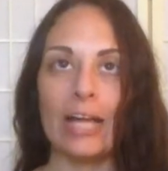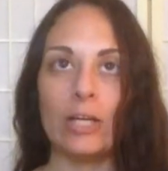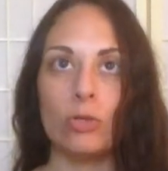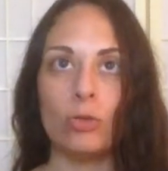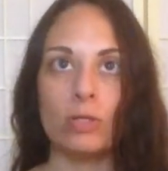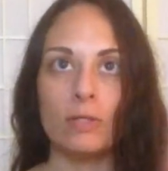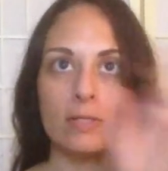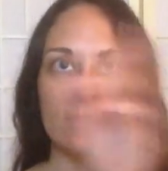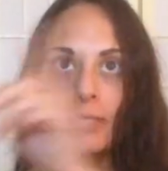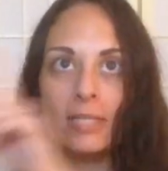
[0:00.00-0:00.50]

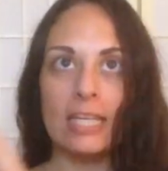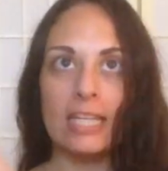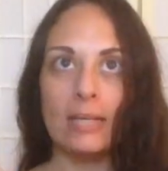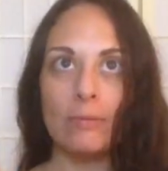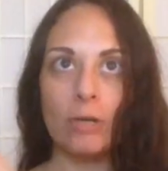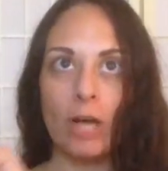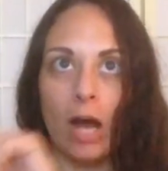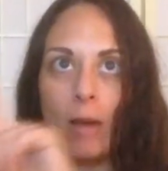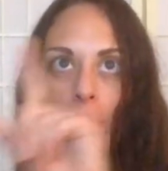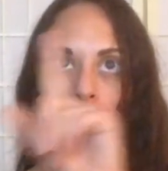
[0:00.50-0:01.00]
You can see
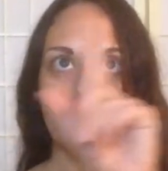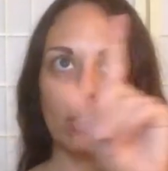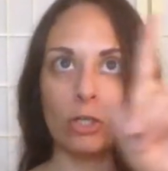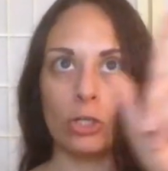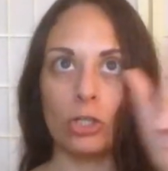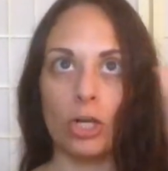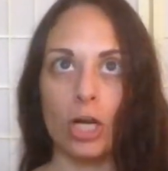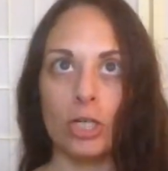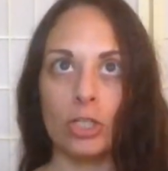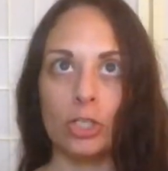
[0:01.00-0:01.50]
them coming
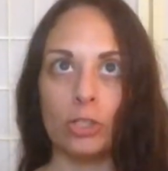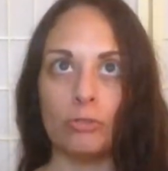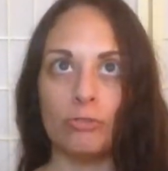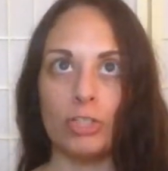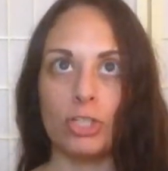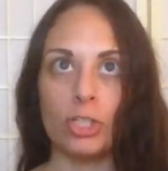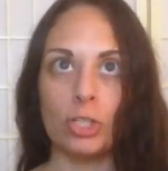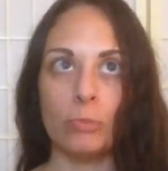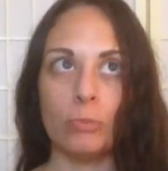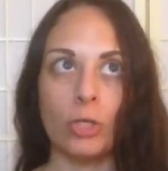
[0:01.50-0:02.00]
across your
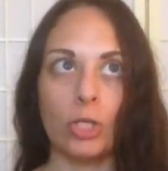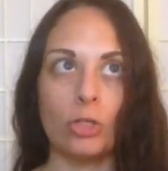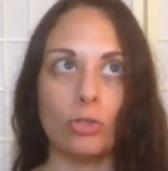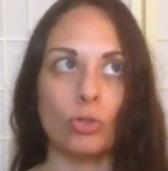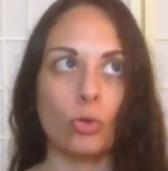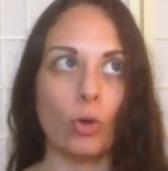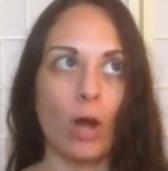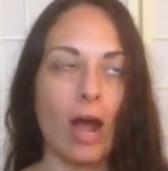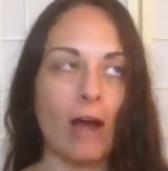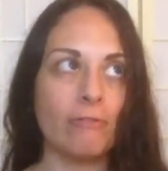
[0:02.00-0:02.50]
vision, but you
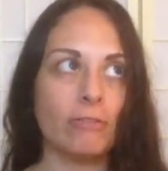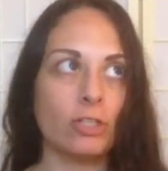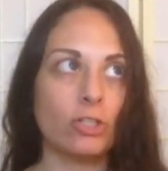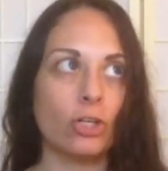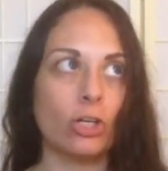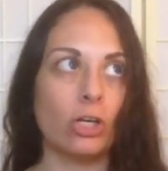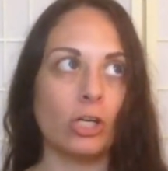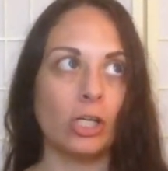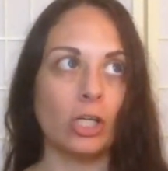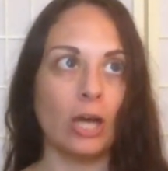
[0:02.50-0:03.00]
don't have to
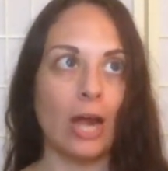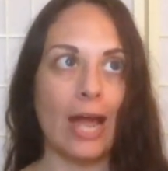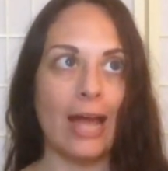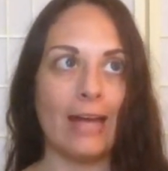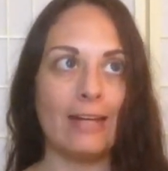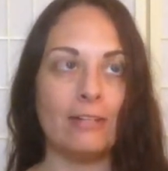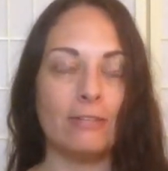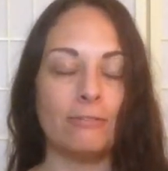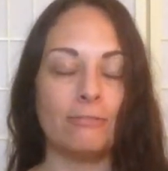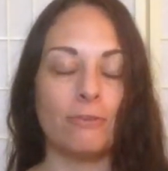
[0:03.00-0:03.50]
turn your
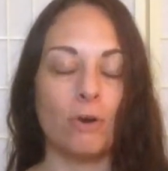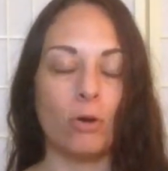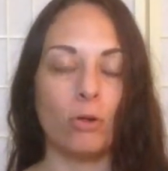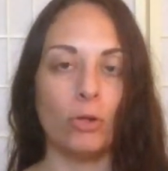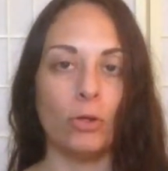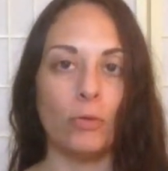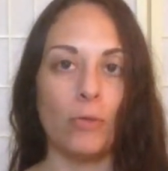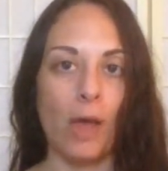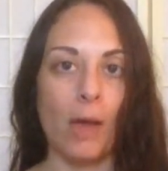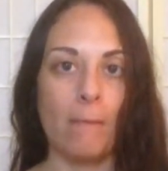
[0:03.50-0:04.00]
head to
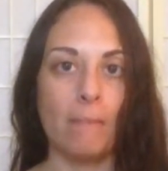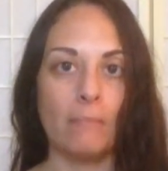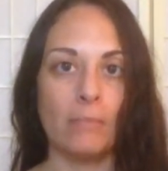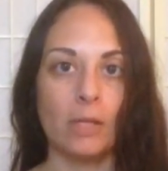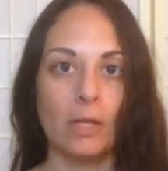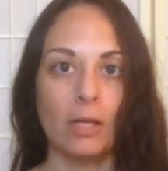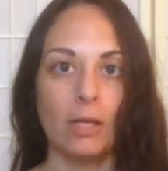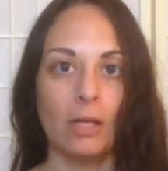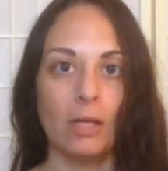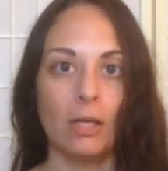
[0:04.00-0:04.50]
follow them.
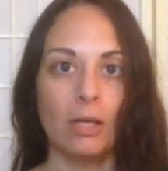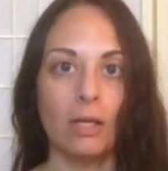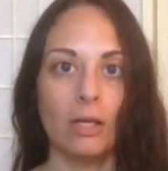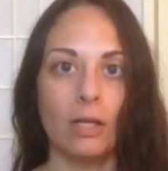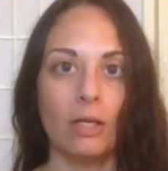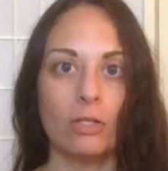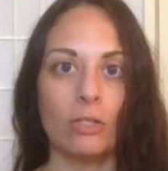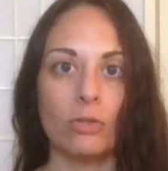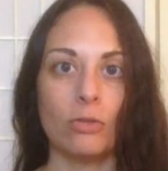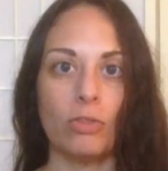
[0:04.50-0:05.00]

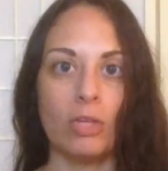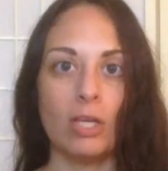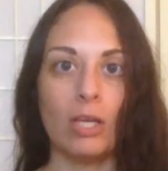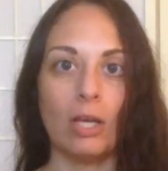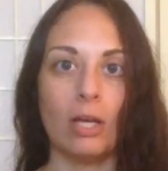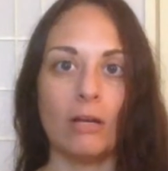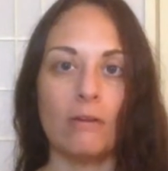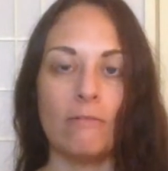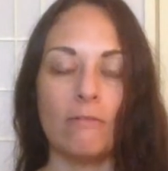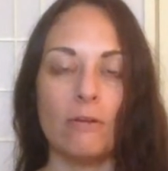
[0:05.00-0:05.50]
So
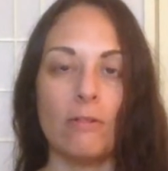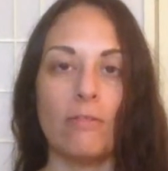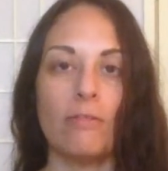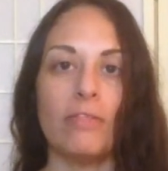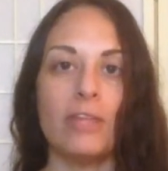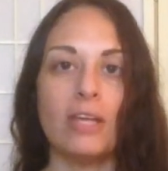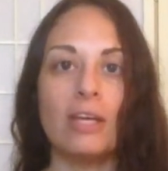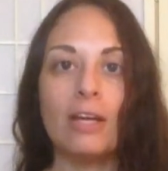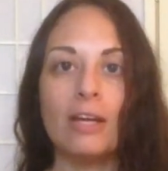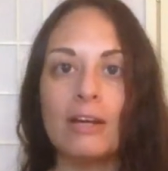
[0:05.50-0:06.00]
thinking of
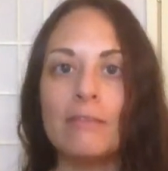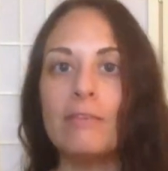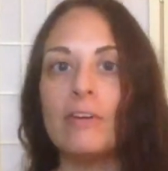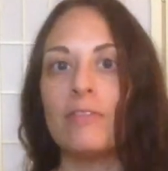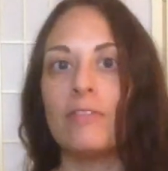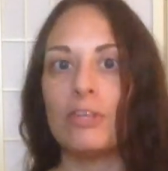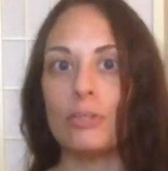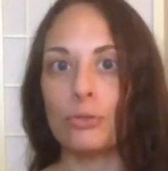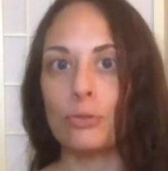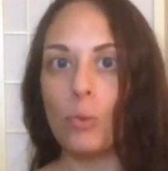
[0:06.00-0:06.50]

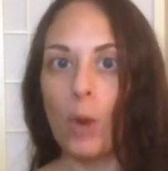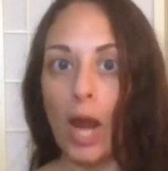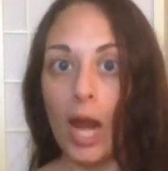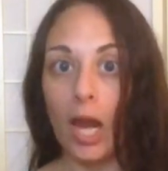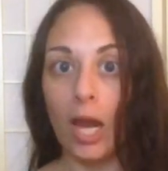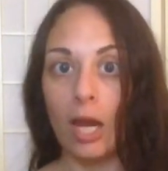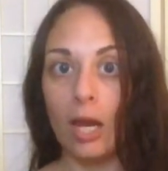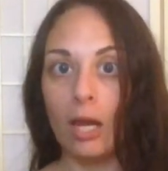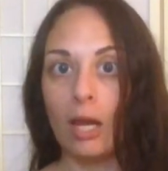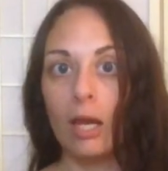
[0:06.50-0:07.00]
it this
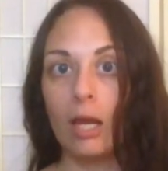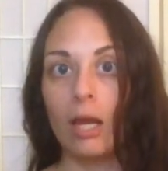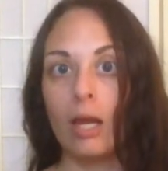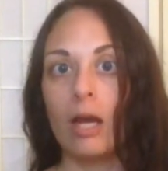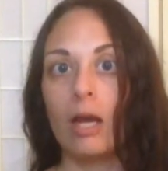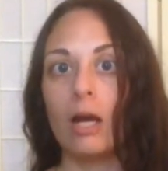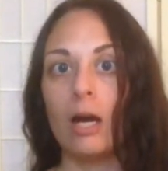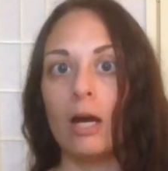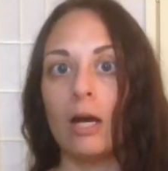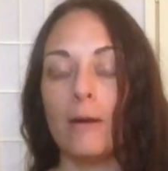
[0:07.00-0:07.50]
way,
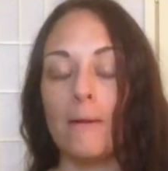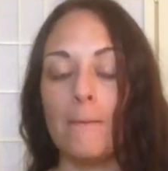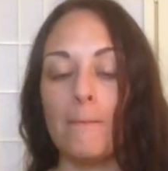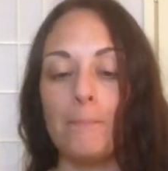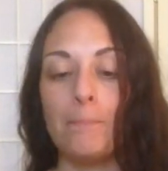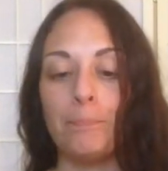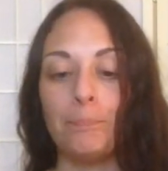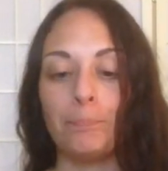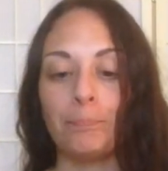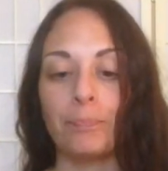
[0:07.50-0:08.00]

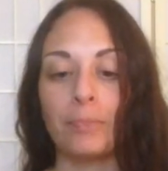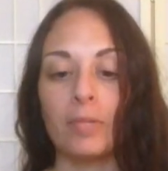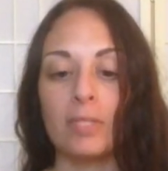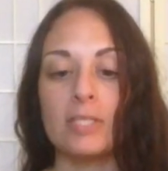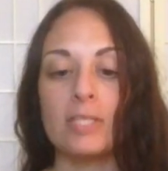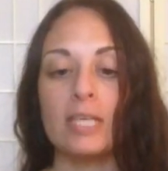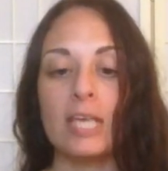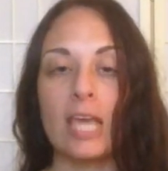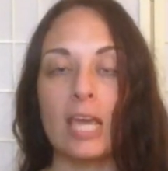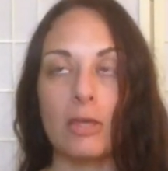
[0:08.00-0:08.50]

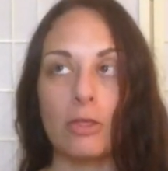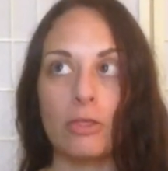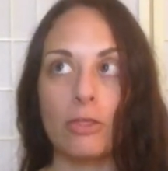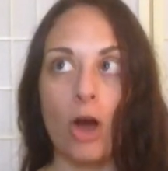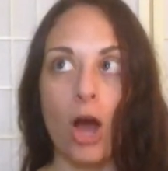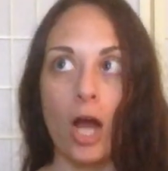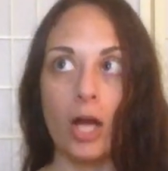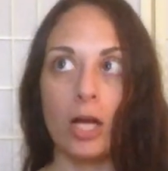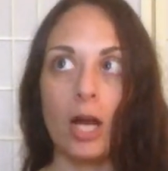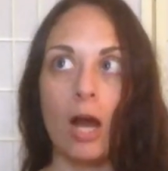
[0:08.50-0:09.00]
seeing a
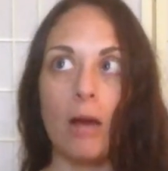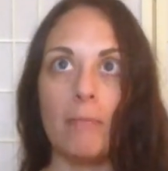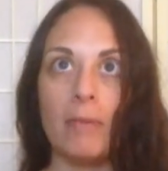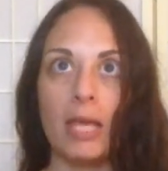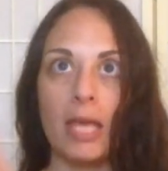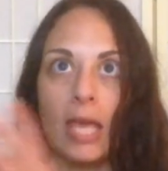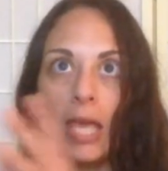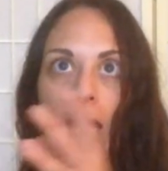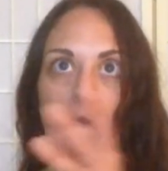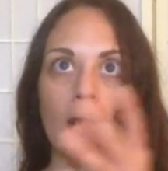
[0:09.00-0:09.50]
thought
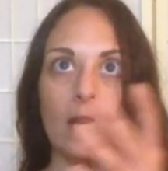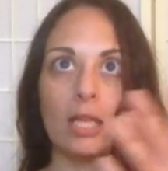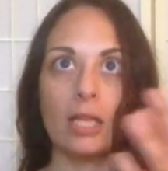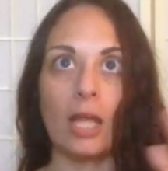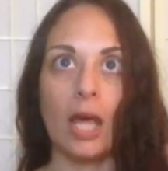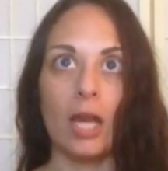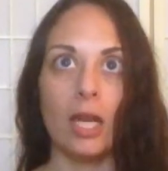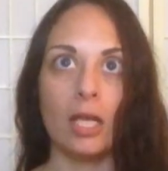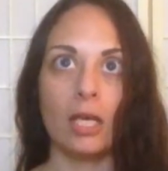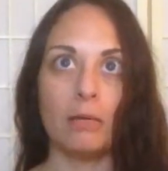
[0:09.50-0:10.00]
coming in,
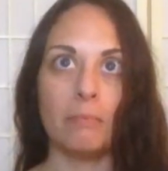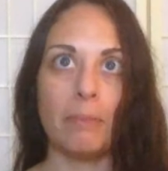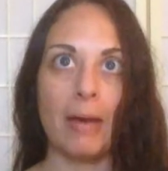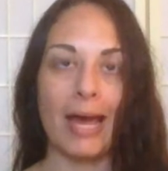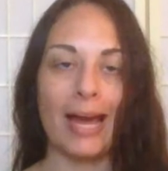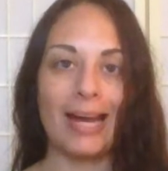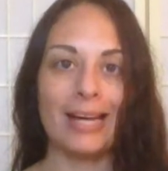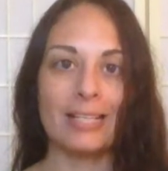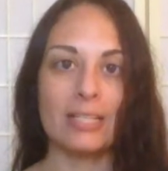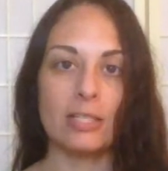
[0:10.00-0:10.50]
letting it
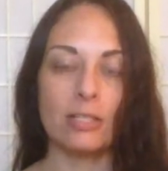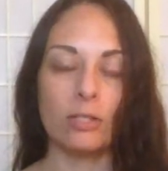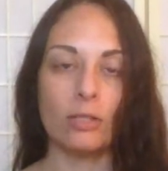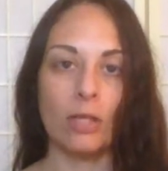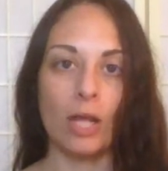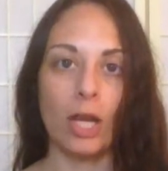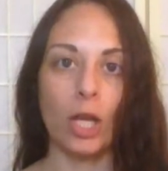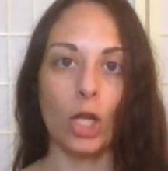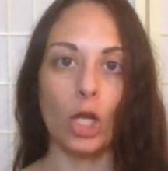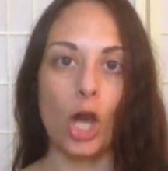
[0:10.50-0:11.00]
pass and
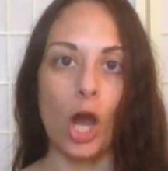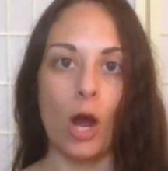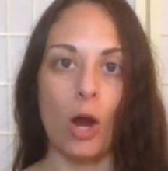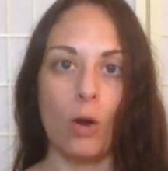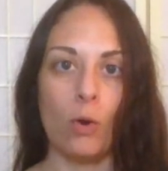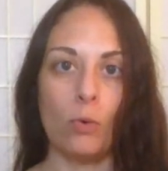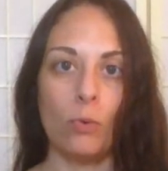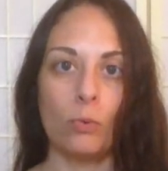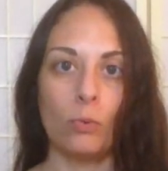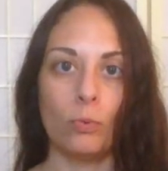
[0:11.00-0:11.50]
let it
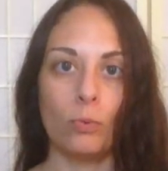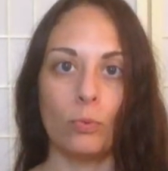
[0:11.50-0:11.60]
go.